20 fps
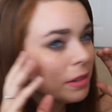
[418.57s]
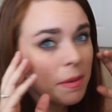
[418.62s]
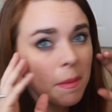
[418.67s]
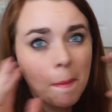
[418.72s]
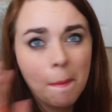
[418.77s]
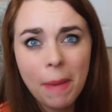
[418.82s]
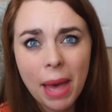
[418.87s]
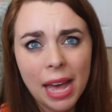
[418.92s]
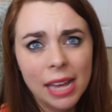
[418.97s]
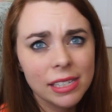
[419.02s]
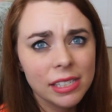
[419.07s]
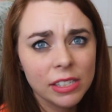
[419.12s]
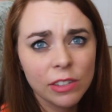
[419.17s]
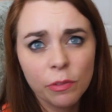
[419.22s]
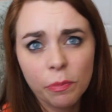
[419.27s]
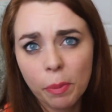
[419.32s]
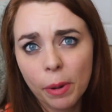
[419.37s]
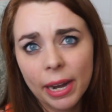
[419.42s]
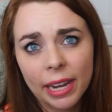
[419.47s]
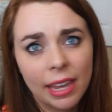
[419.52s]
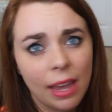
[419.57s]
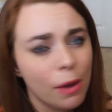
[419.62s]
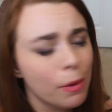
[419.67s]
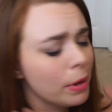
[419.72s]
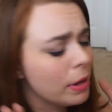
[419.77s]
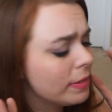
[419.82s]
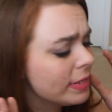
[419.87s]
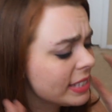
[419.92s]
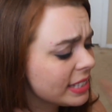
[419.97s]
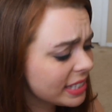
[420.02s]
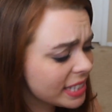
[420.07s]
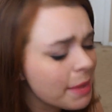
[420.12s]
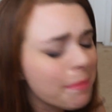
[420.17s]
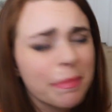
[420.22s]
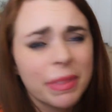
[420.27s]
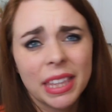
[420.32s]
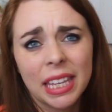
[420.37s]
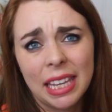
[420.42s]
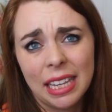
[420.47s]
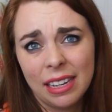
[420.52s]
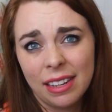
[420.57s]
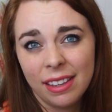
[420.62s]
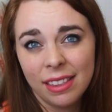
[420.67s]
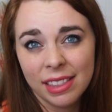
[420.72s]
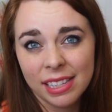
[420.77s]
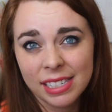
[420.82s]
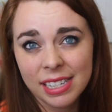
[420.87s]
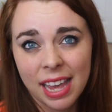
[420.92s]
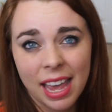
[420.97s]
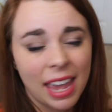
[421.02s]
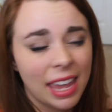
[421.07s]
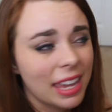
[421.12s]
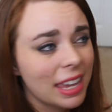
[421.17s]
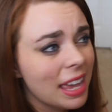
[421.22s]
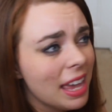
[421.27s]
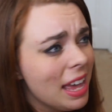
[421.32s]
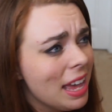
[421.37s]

massive breakout of something in the tank.